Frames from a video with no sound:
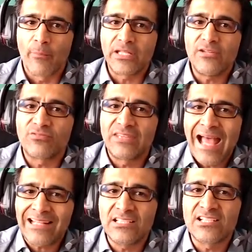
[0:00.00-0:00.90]
But if
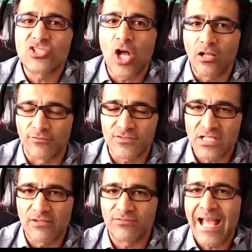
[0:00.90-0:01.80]
that
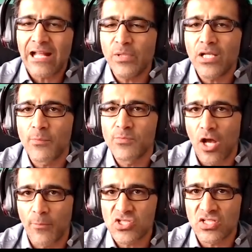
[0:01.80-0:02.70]
dissolves, if that becomes
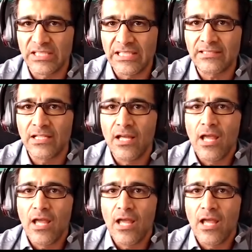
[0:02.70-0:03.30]
obsolete,